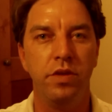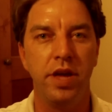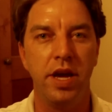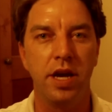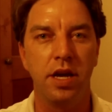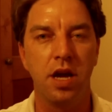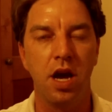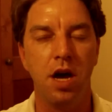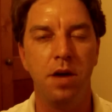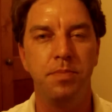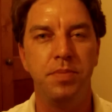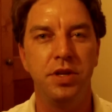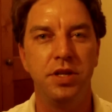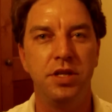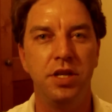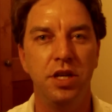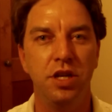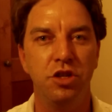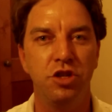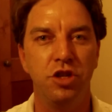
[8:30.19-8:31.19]
that
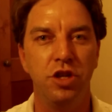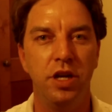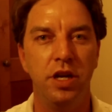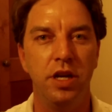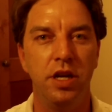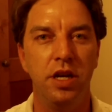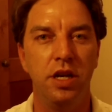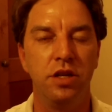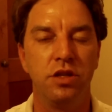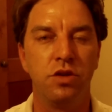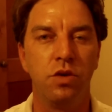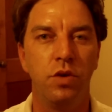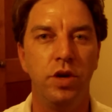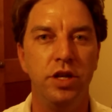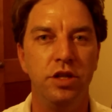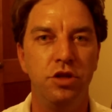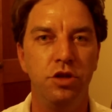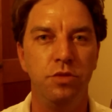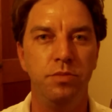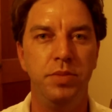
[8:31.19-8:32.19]
competition is
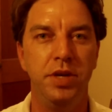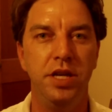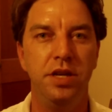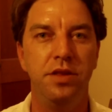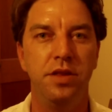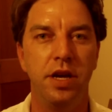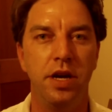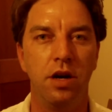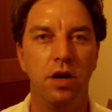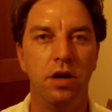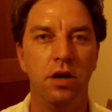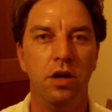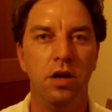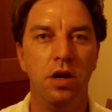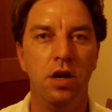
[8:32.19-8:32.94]
going to be there.